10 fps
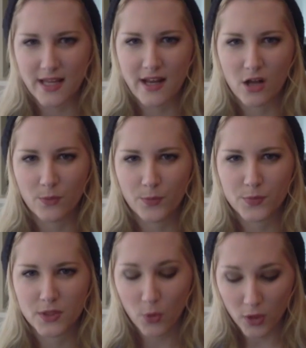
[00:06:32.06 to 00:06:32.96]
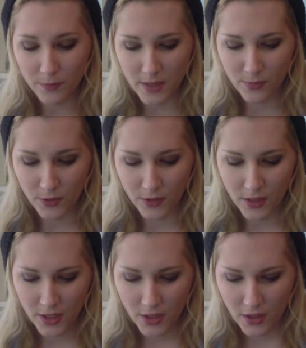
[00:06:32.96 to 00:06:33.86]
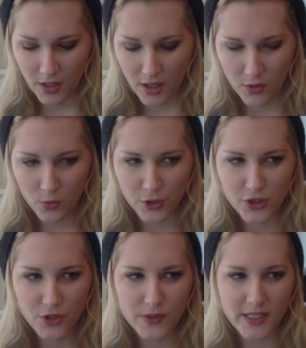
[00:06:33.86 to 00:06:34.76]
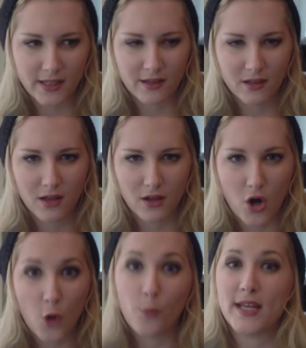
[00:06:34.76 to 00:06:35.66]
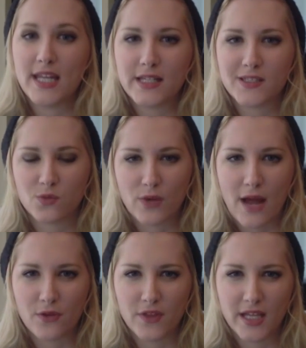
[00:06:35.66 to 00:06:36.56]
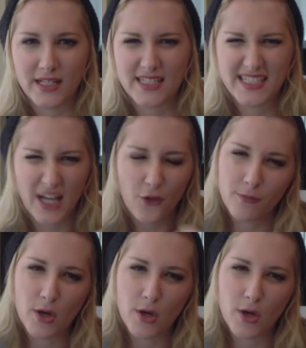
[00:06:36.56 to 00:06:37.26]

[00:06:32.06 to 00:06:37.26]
and help support people who were choosing openness rather than stealth